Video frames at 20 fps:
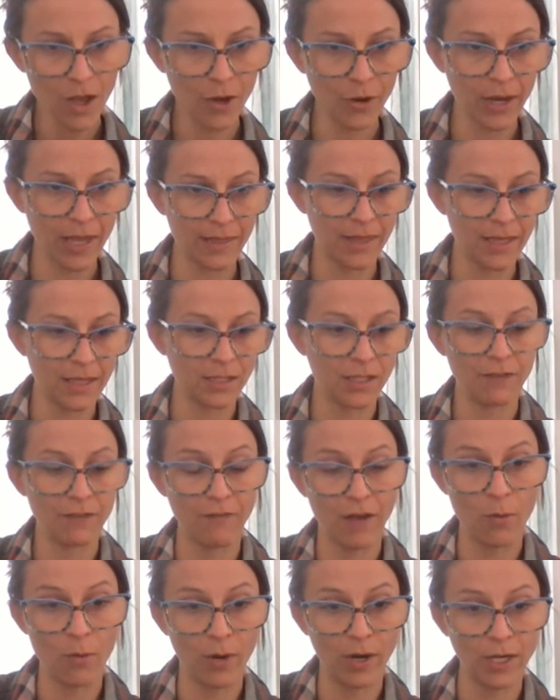Okay, then if
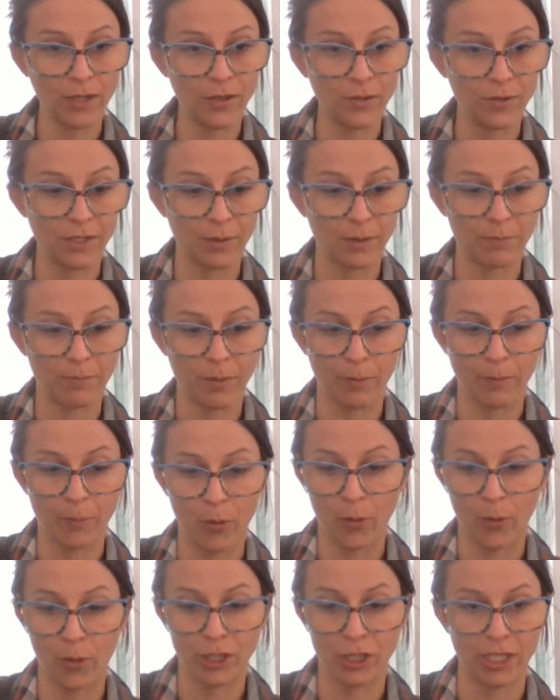I want to use a
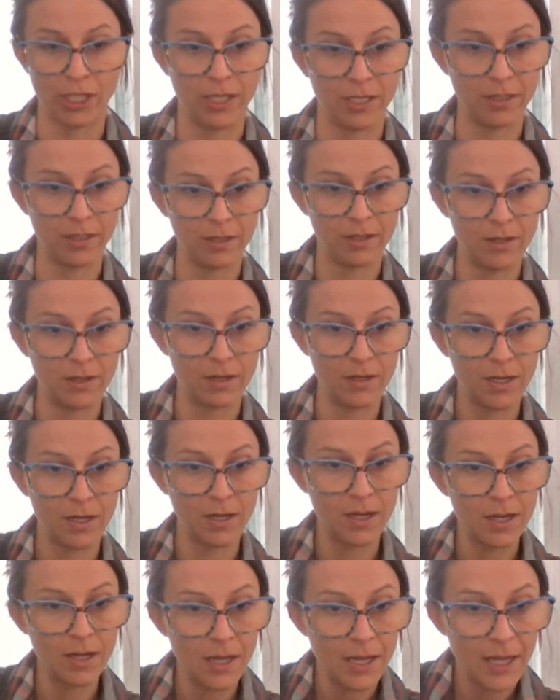proportion,
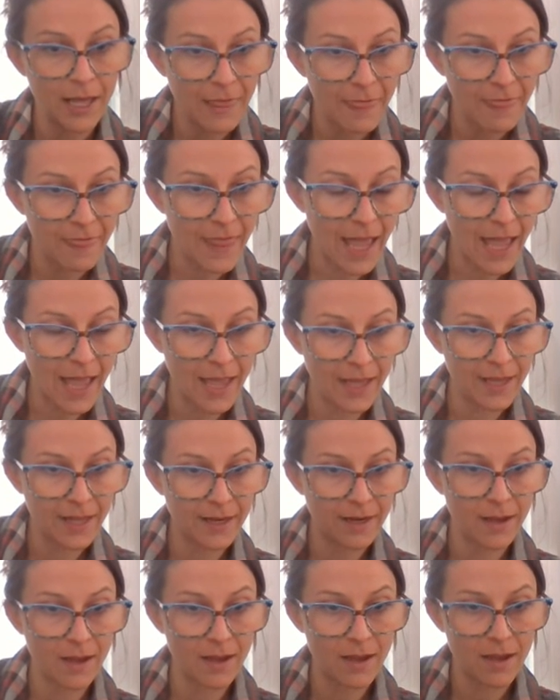
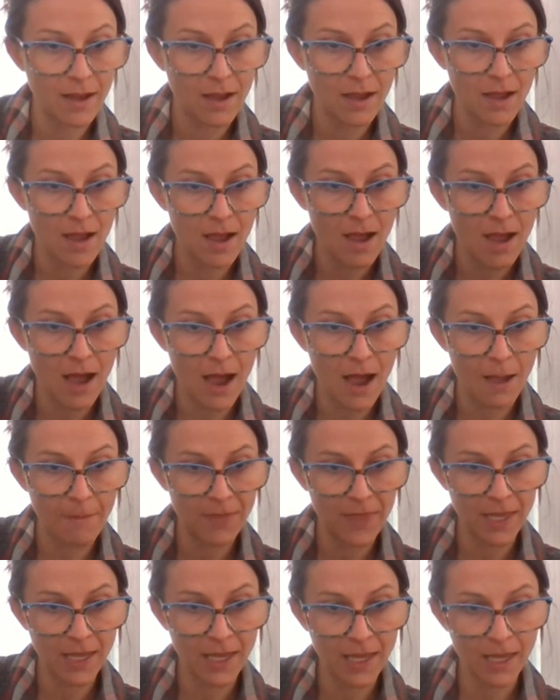then I'm
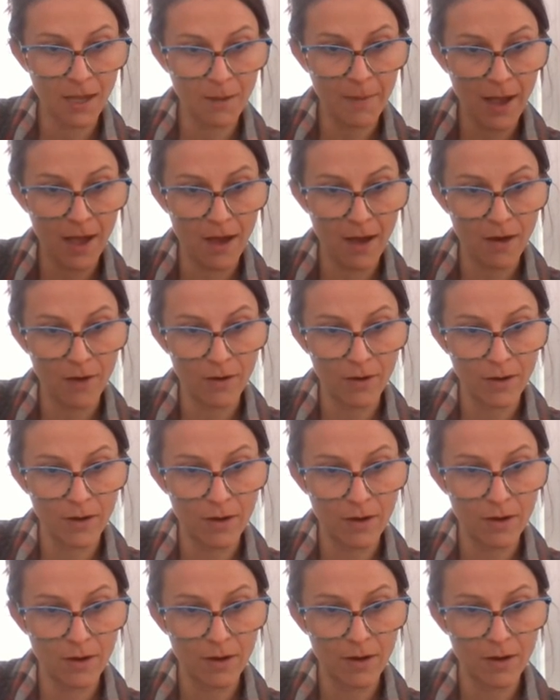thinking about
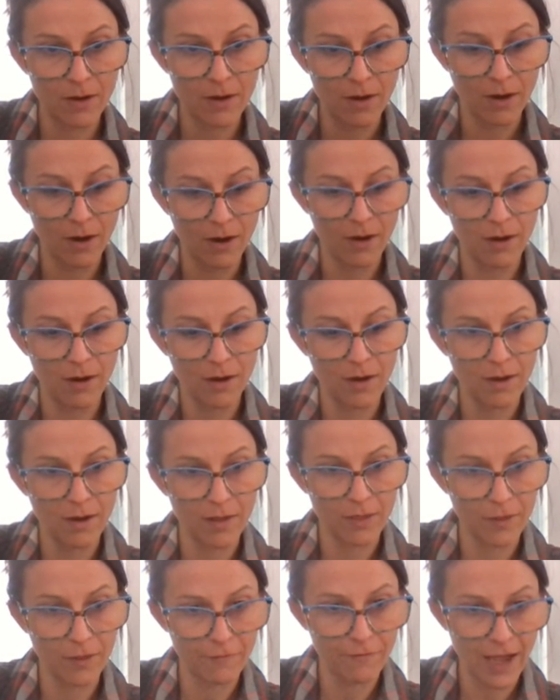
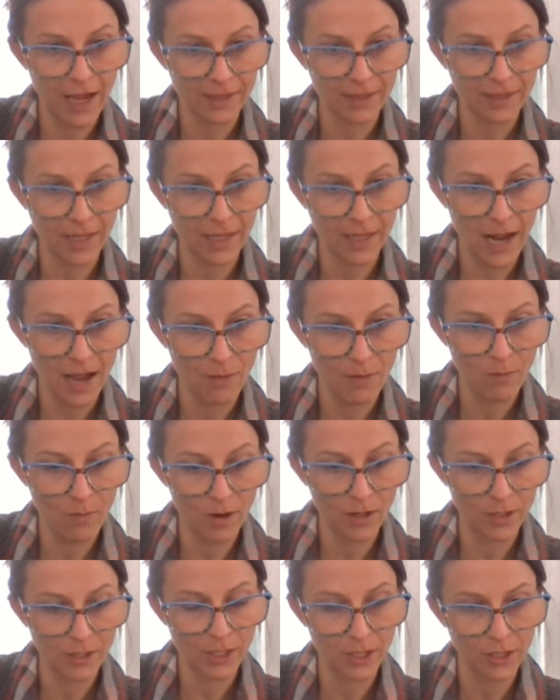the fact that I
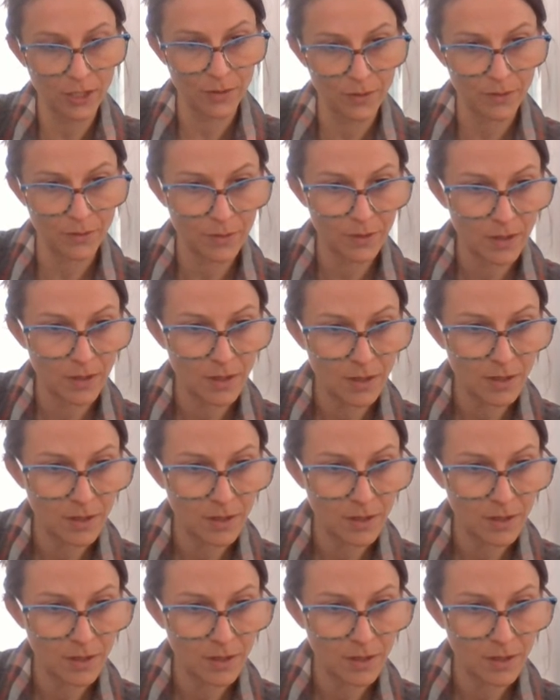want to